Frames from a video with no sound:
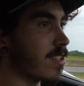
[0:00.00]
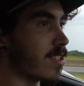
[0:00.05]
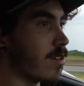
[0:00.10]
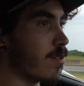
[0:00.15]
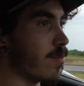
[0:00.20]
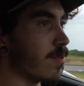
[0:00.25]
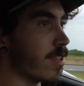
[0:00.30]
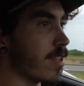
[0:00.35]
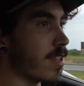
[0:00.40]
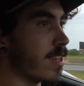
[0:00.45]
So
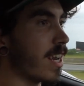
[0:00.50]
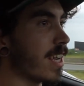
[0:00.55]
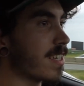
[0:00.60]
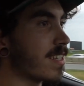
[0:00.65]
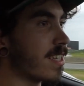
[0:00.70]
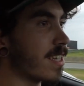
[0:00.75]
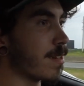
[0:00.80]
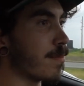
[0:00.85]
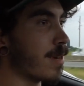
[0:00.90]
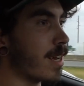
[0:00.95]
the nice
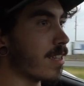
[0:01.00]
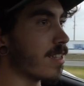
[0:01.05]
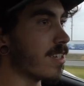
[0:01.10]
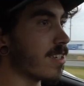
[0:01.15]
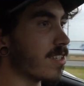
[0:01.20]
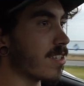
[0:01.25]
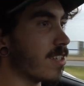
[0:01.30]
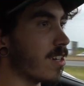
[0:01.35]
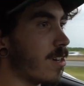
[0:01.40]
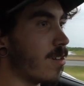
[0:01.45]
thing about
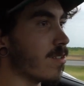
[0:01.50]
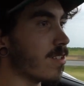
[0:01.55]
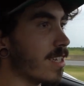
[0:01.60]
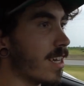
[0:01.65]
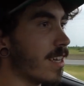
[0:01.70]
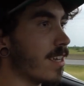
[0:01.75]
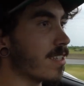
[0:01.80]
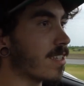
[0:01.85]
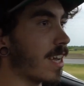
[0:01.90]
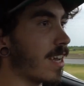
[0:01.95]
this though is
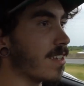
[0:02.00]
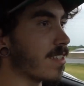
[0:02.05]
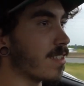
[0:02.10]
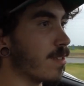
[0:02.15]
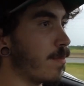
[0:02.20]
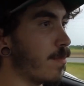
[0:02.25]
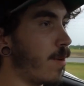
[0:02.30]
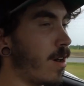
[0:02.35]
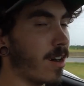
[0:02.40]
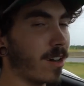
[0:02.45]
that it has
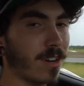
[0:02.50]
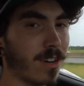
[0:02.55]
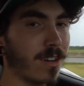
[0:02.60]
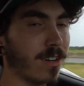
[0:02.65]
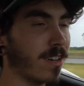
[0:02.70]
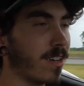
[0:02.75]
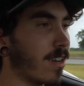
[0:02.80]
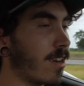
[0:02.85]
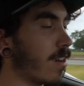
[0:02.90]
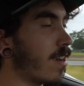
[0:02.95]
the
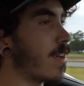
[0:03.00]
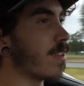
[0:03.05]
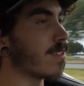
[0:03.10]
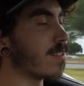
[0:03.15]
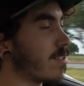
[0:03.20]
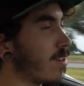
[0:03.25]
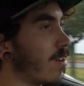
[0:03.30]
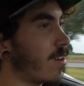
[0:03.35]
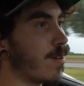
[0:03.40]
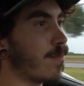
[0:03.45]
modern, or not
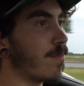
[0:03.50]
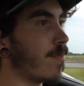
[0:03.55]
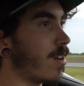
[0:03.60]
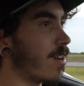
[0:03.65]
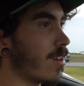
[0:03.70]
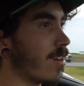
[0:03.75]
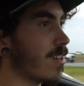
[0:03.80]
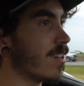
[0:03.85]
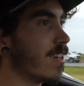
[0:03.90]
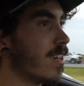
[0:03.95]
sorry, I'm
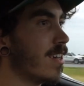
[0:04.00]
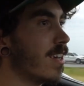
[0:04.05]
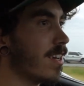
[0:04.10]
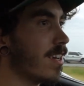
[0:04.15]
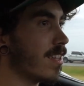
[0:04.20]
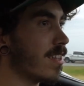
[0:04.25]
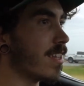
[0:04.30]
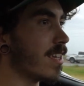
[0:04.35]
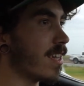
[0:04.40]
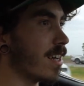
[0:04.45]
modern,
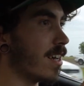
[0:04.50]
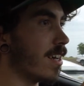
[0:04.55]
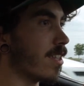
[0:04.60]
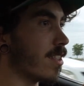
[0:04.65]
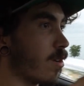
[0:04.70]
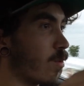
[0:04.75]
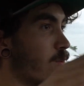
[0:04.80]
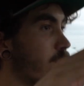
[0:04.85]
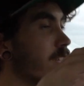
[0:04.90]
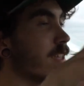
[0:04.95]
the uh,
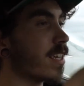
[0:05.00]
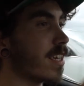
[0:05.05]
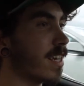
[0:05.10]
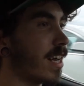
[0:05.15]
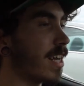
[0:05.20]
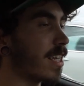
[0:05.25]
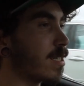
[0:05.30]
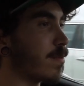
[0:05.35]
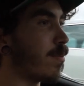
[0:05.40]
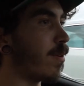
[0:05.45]
the really
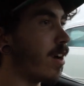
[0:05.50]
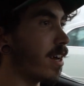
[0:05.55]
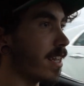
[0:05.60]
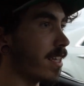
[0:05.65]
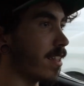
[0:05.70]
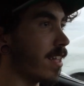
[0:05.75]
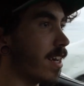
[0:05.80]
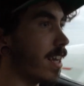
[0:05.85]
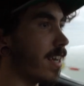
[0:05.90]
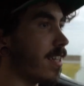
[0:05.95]
nice
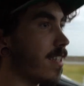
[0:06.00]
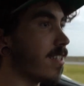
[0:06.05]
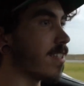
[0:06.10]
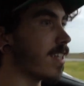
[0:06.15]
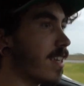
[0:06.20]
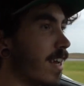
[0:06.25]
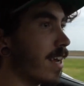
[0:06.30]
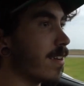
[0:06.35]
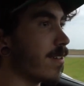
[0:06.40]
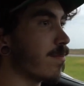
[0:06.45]
body lines,
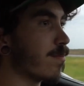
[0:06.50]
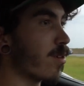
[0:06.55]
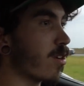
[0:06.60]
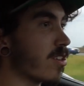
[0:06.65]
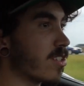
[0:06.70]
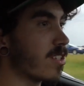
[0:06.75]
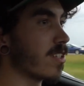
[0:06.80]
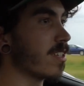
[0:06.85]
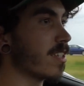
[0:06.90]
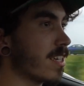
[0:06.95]
and I
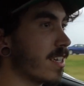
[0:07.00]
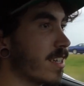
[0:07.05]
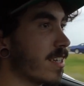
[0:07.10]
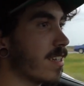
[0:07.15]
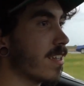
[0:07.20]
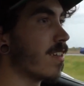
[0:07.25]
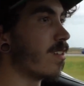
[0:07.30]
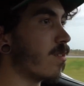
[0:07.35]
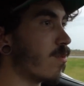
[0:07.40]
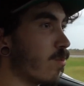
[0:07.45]
personally
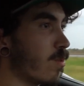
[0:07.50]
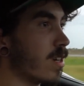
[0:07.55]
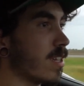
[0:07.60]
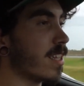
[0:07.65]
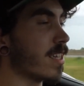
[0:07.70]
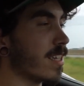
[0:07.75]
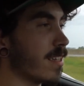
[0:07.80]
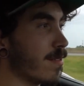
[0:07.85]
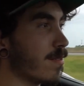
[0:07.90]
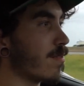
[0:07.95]

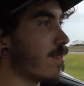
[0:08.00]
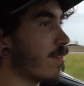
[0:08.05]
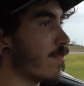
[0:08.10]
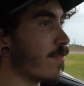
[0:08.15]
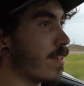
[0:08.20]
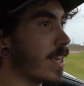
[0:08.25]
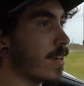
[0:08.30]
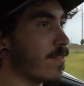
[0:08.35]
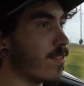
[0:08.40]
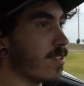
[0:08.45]
really
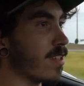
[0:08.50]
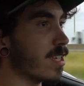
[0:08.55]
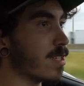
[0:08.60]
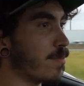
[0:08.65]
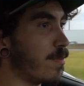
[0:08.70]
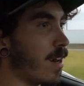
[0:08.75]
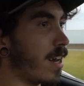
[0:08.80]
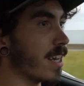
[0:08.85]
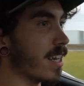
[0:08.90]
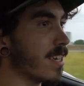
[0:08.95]
favor this
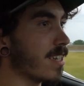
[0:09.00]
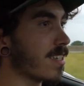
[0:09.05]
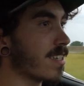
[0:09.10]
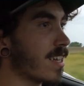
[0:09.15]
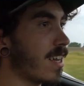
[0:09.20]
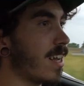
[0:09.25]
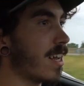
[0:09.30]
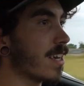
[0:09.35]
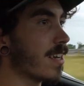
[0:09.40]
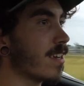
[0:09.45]
body
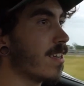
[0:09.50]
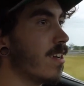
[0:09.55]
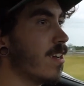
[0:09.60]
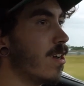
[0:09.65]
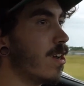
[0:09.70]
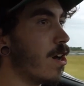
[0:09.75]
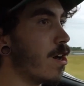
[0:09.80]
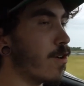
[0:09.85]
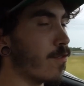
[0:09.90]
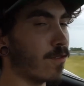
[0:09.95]
design
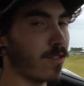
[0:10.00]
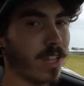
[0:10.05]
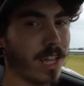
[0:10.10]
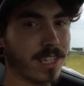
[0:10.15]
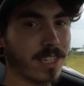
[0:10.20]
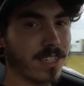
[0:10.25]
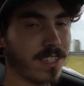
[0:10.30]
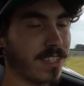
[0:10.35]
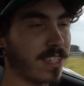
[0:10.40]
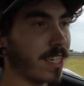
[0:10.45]
over
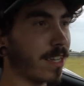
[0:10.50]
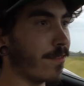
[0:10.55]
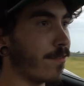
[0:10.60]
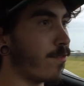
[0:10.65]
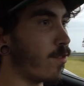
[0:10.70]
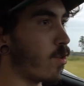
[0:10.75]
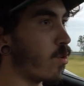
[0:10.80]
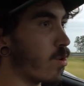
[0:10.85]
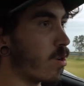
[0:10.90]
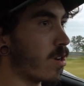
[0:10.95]
like the
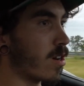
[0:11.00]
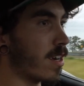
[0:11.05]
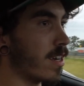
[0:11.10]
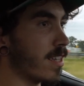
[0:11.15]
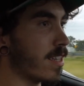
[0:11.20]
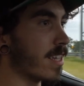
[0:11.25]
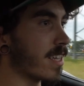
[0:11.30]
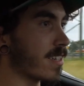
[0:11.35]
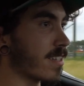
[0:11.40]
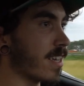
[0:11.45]
C4
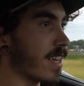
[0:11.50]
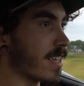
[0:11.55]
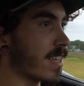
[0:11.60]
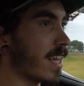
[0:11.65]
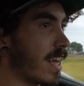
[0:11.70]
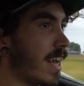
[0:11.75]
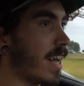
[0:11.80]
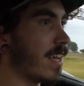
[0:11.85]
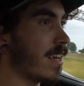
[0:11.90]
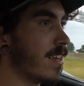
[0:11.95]
and things like
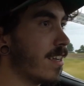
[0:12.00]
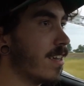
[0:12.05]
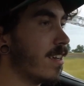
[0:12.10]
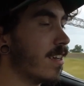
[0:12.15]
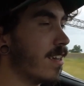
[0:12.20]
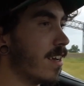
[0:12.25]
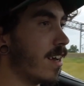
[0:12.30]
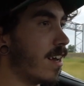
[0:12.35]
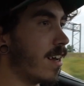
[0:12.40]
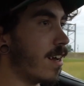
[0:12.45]
that
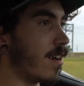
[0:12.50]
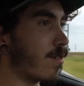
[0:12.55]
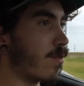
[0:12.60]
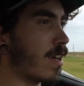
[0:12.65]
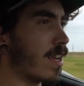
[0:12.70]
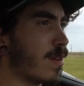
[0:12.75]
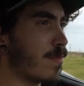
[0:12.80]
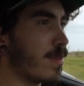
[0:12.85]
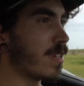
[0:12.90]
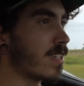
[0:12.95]
uh,
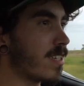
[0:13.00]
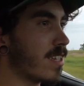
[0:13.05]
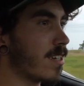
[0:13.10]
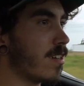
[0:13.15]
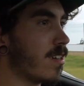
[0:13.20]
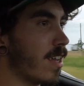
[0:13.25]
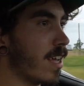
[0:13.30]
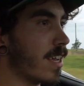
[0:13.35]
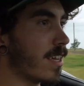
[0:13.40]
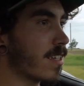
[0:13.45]
right up
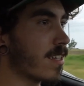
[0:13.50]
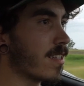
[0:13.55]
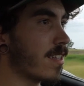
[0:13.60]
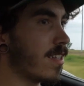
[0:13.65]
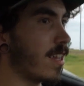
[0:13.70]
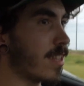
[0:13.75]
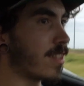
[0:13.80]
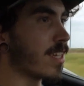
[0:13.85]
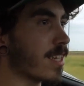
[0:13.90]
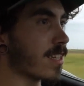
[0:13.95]
until like,
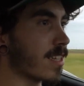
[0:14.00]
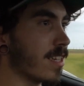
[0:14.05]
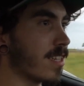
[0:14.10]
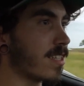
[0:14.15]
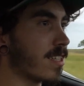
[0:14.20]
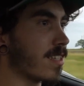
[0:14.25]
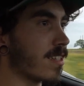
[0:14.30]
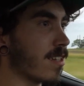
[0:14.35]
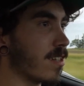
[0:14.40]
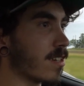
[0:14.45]
I think
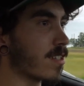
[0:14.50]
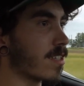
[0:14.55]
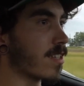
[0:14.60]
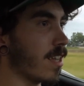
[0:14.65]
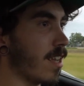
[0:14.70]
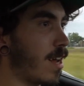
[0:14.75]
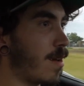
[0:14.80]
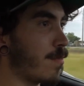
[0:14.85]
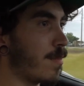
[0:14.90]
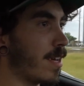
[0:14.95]
this looks a
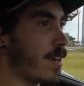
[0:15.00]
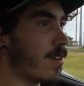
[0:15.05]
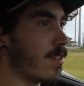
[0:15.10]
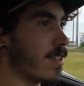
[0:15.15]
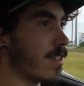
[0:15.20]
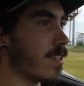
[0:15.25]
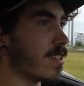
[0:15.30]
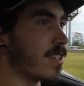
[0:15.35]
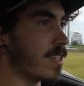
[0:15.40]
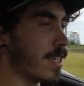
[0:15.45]
lot better
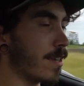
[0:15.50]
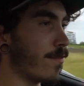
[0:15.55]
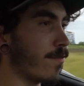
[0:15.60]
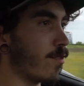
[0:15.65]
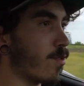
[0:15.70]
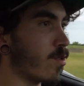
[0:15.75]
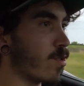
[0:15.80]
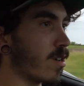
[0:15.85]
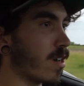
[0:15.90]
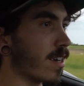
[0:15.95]
than the
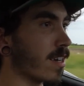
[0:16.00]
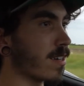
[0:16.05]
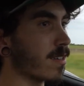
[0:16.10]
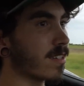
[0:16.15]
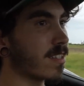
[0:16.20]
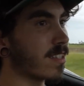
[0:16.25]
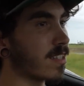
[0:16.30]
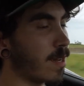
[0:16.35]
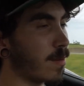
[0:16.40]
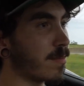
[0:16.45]
C4
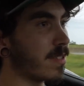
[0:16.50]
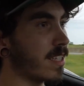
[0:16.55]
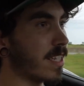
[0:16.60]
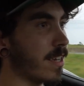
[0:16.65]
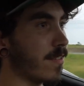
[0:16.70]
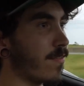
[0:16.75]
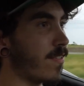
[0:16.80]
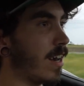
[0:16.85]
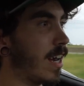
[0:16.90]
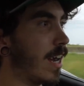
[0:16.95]
and some
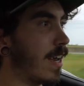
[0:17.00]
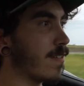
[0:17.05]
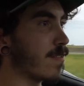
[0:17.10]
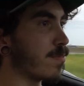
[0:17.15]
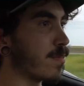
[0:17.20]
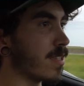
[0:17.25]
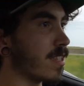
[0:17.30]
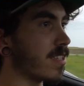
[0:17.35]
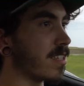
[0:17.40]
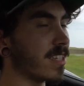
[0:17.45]

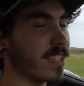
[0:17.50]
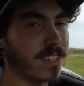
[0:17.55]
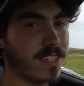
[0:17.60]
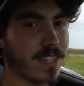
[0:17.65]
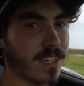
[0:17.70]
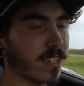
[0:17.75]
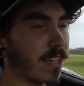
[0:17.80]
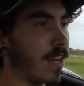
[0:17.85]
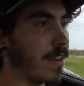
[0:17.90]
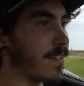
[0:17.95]
C5s, but the
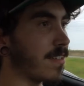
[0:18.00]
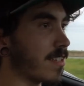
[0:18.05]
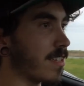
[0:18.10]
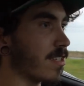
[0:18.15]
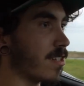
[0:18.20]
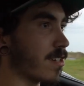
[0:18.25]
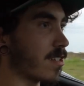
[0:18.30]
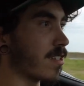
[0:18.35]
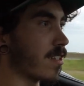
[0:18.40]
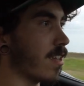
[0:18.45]
C6 obviously
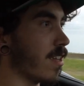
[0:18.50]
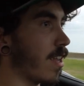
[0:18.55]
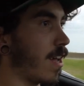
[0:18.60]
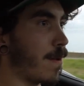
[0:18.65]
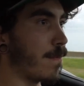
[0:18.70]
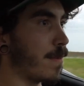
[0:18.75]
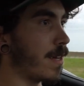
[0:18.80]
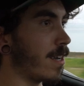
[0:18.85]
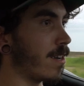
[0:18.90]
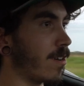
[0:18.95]
looks a
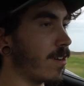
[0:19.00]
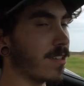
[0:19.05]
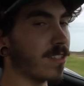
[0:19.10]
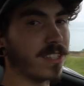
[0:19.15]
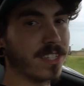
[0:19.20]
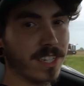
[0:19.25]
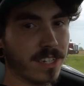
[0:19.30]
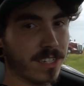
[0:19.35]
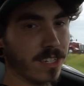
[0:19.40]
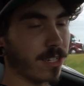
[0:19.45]
lot better than
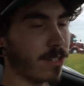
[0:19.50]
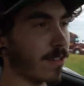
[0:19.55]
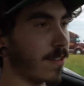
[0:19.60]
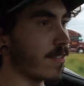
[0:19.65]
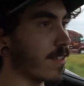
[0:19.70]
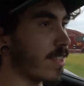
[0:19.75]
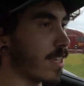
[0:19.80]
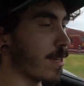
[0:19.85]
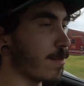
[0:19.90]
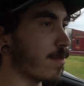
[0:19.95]
C2
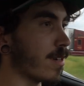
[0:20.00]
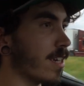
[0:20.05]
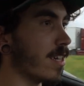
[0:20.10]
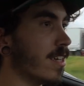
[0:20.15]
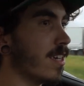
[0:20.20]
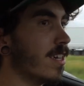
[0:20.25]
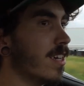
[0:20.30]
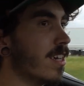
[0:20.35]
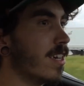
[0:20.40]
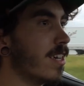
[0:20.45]
everything, but
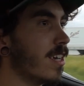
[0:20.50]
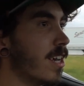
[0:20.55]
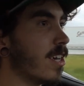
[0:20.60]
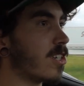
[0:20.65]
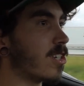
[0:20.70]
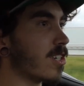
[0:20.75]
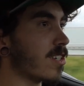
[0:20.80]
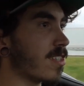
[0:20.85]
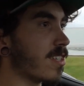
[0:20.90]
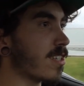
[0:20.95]

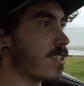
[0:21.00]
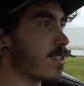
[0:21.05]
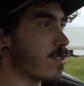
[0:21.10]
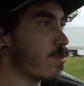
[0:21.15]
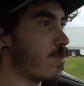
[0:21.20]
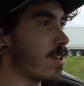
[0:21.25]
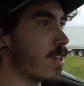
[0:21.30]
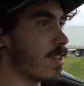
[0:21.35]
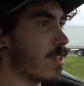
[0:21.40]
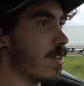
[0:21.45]
it's just, this is
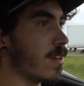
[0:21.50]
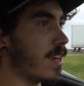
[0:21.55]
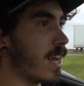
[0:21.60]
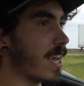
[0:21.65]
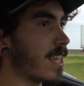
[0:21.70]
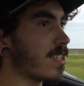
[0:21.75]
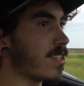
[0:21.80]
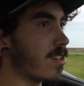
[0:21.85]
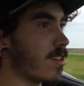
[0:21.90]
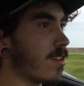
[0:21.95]
one of the
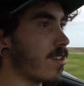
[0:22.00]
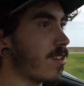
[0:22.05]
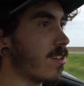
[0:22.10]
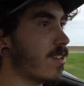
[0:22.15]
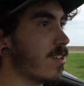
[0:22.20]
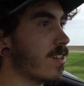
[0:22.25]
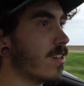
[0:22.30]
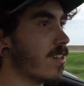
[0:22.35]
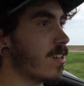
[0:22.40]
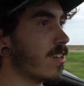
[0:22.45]
nicer
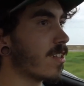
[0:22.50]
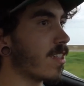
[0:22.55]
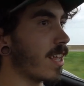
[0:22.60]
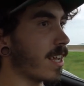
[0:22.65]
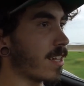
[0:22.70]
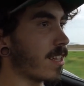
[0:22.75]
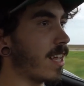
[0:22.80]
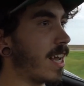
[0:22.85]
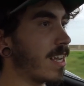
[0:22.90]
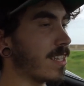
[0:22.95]

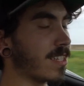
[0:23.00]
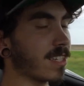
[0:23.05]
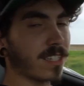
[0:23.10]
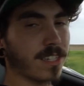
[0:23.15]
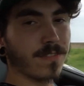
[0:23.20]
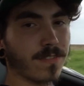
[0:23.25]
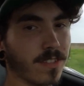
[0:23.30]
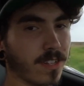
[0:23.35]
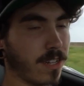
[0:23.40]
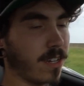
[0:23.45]
like classics
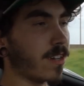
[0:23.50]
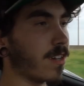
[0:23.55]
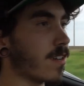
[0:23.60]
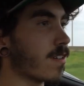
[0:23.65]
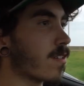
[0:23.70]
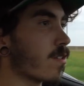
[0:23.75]
of the